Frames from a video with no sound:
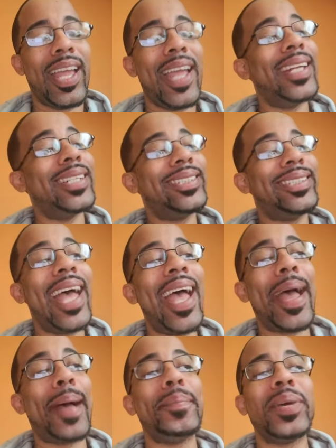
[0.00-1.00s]
And it's
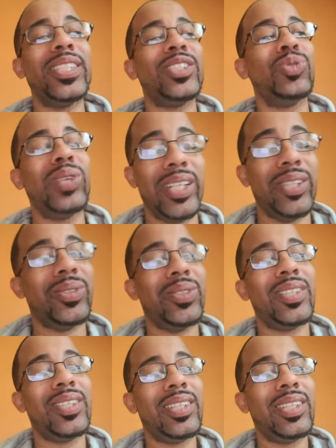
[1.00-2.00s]
sad, but it's
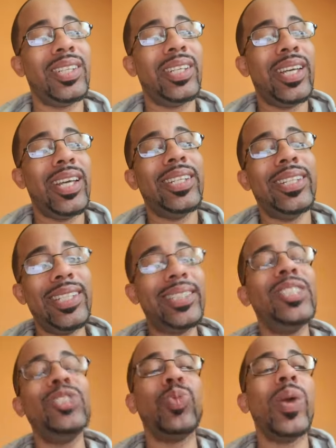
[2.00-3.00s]
real.
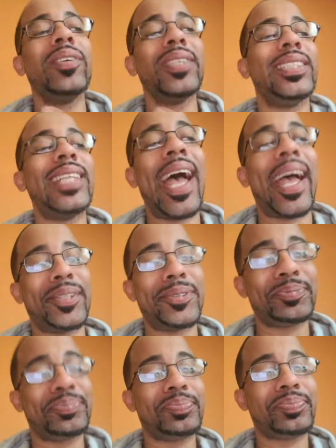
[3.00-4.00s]
This is where it's at.
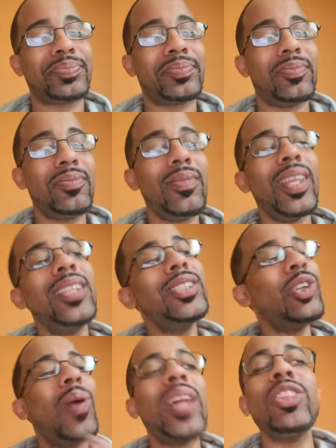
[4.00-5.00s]

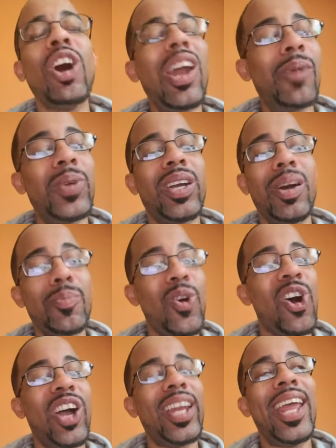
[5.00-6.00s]
And so I thought I would come
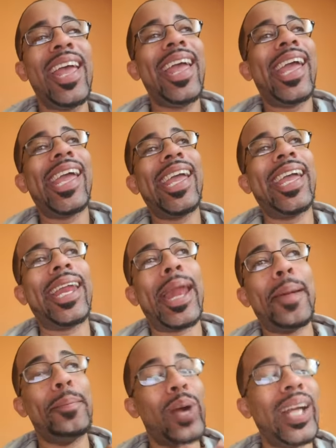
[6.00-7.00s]
on
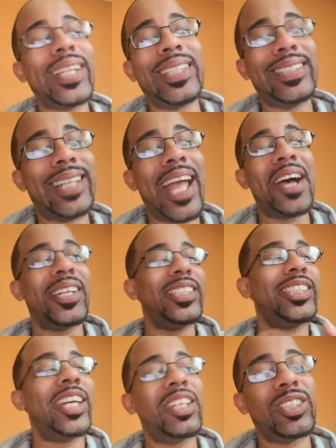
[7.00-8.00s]
and, and break this down
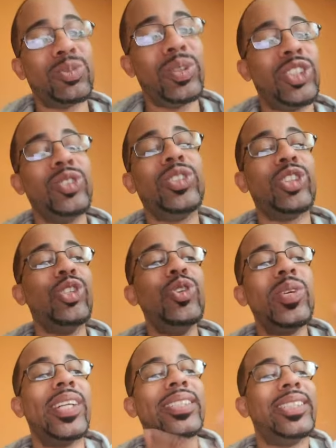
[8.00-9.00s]
and share this with you so
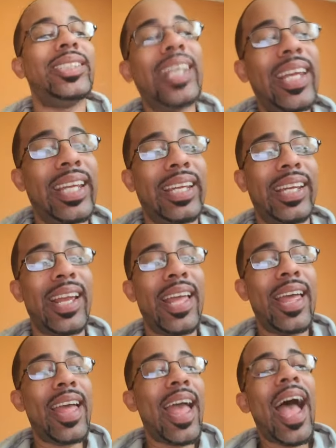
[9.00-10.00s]
you can see
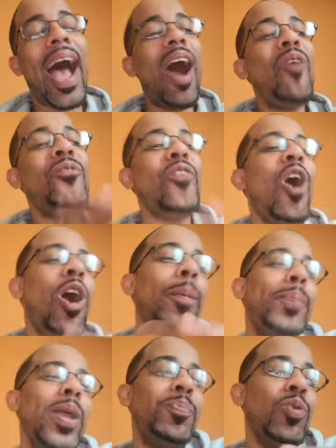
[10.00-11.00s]
how
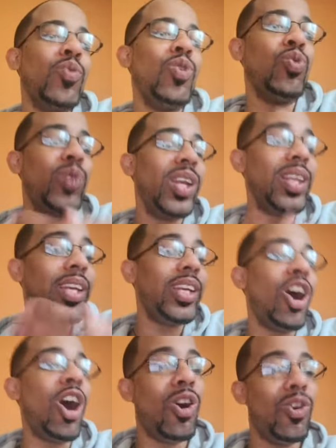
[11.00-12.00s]
far people will really
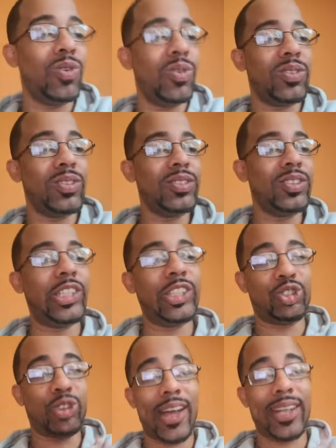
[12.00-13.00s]
go
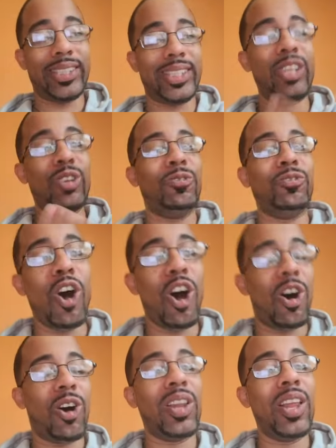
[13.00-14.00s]
to try to see you
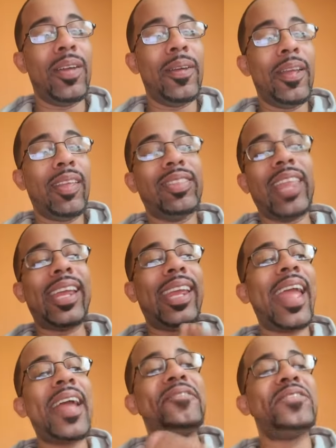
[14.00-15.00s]
fall. They
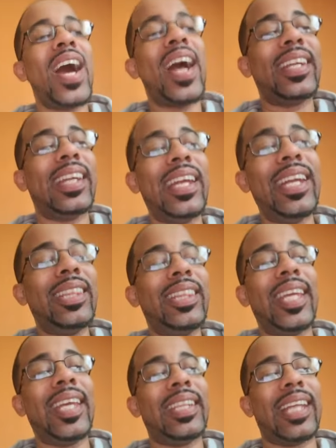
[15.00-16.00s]
can't find
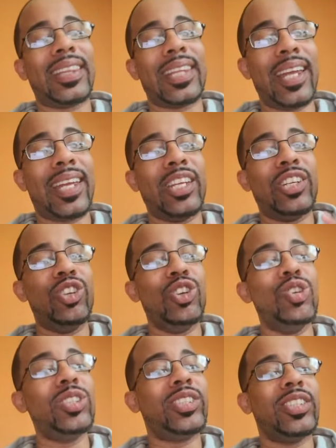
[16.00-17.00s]
anything that they can
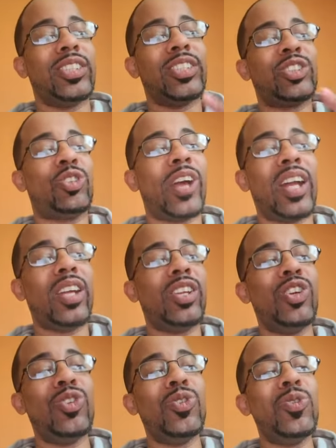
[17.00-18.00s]
use to discredit
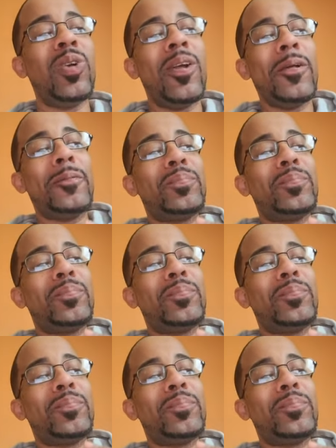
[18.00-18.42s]
you,